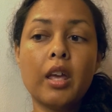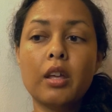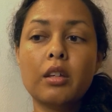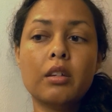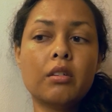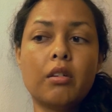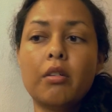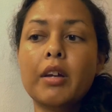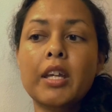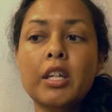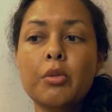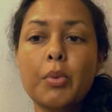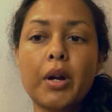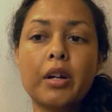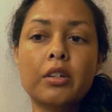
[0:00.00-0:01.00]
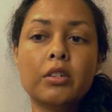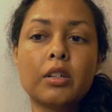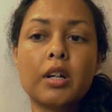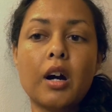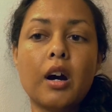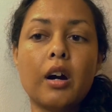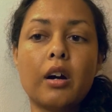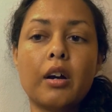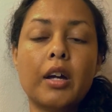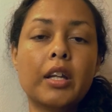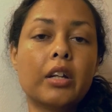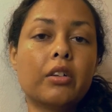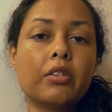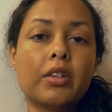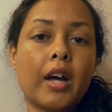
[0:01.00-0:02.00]
you know, anywhere in your car, and
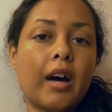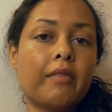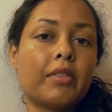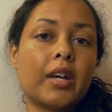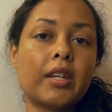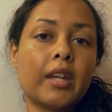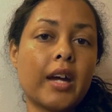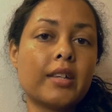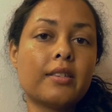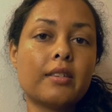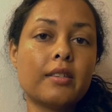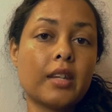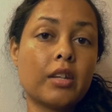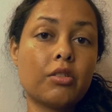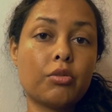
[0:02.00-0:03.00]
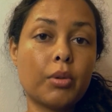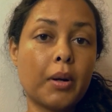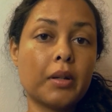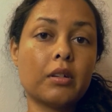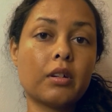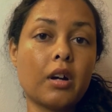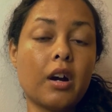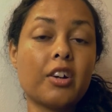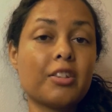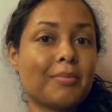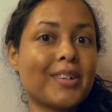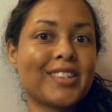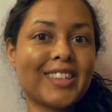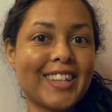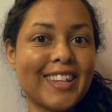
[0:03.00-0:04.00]
it'll have that nice scent throughout your car,
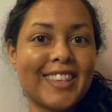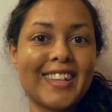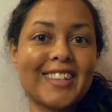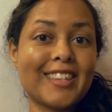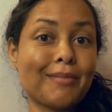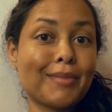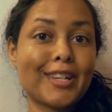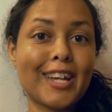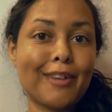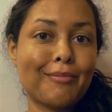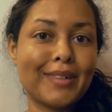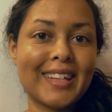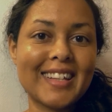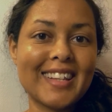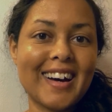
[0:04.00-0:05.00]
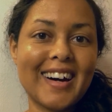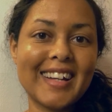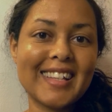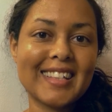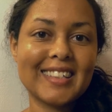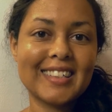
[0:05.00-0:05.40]
especially in the summertime when it's hot.